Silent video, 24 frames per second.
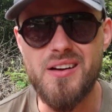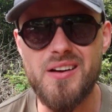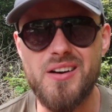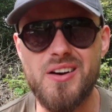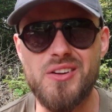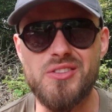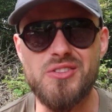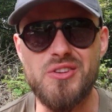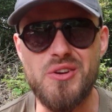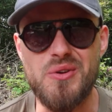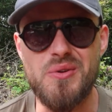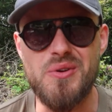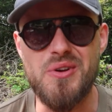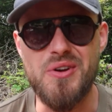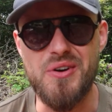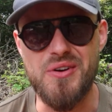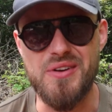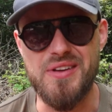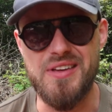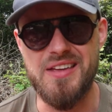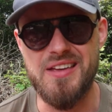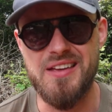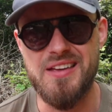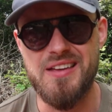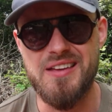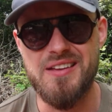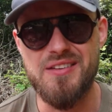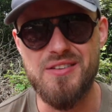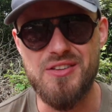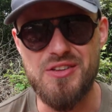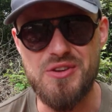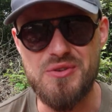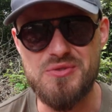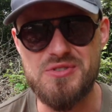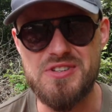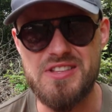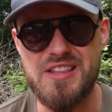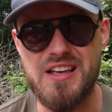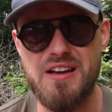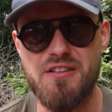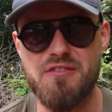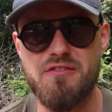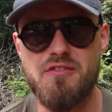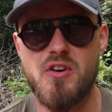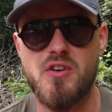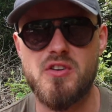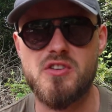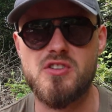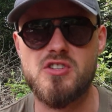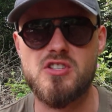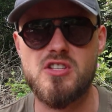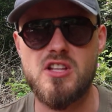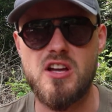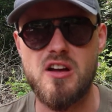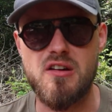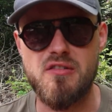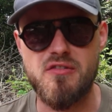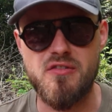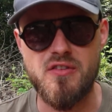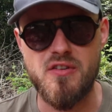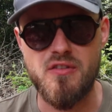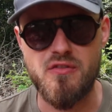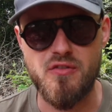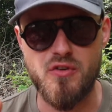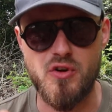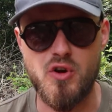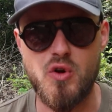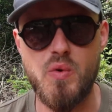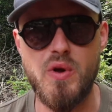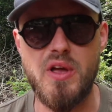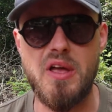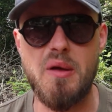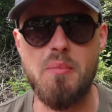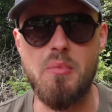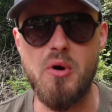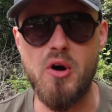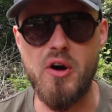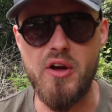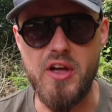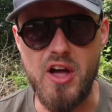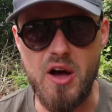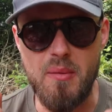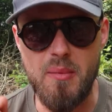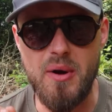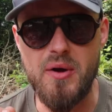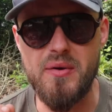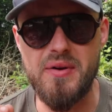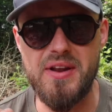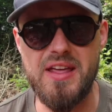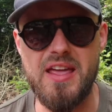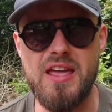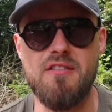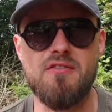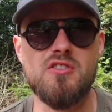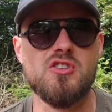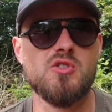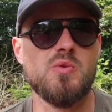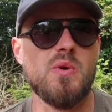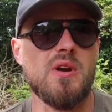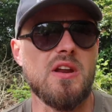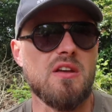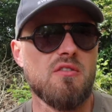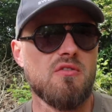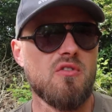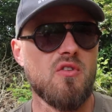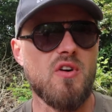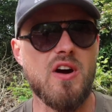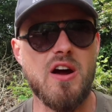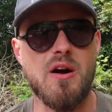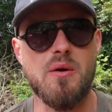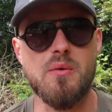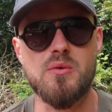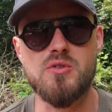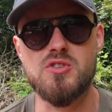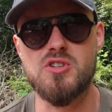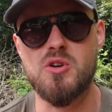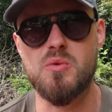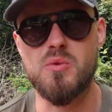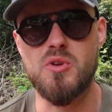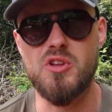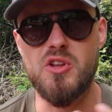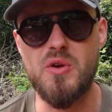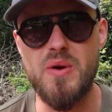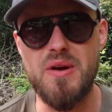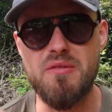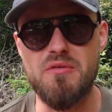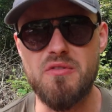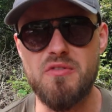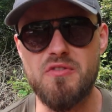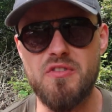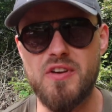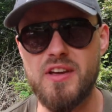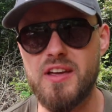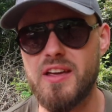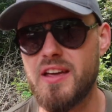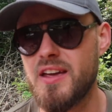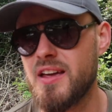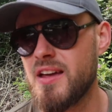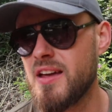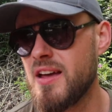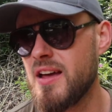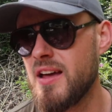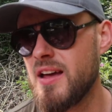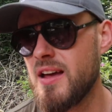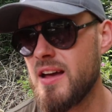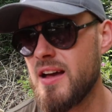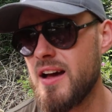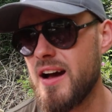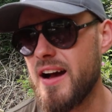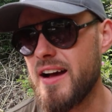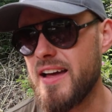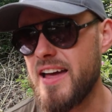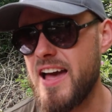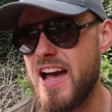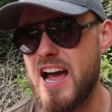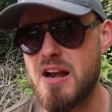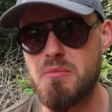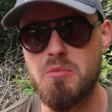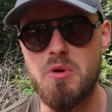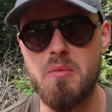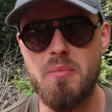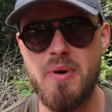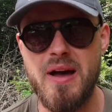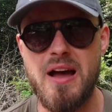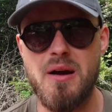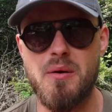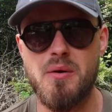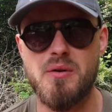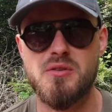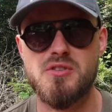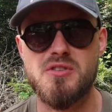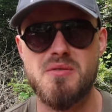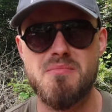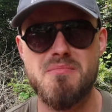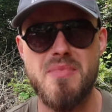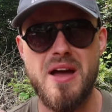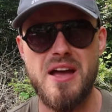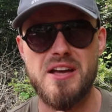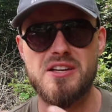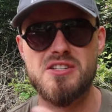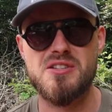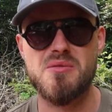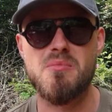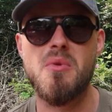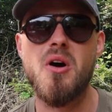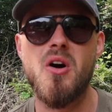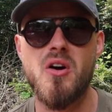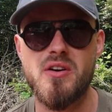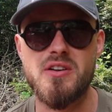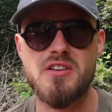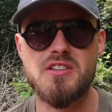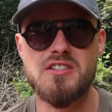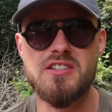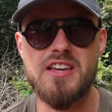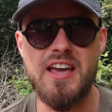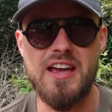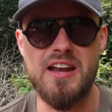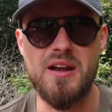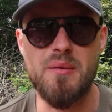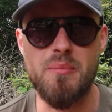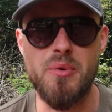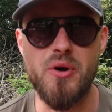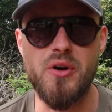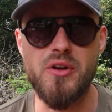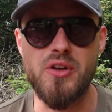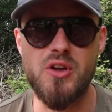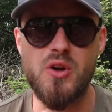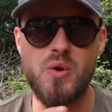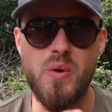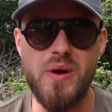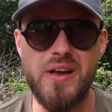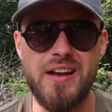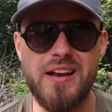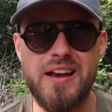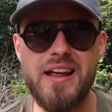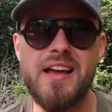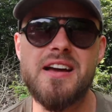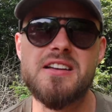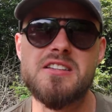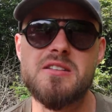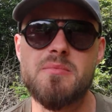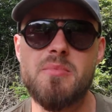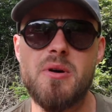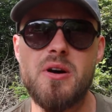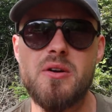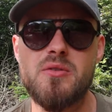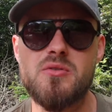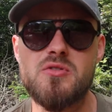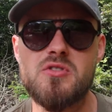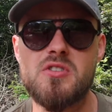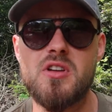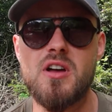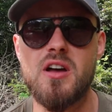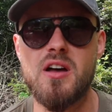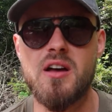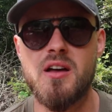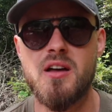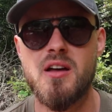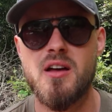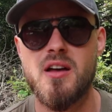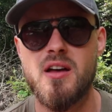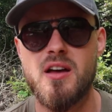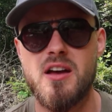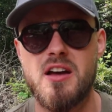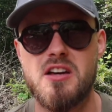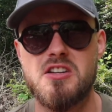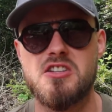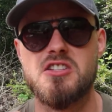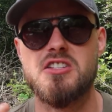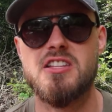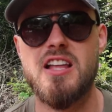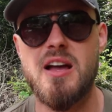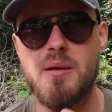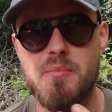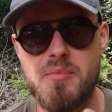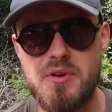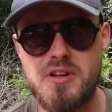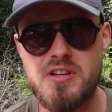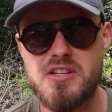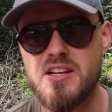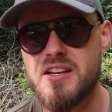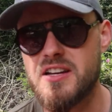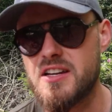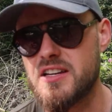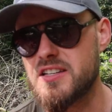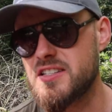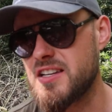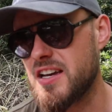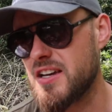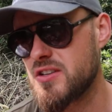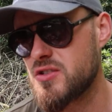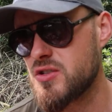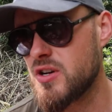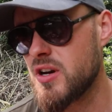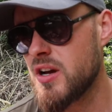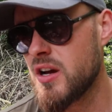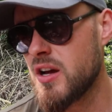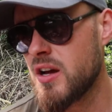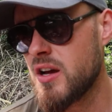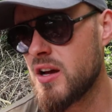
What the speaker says: I do like using that fine stuff for a quick bite. I'm only here for 24 hours and I want to do everything I can in my power to maximise getting a bite quickly as opposed to establishing, etc.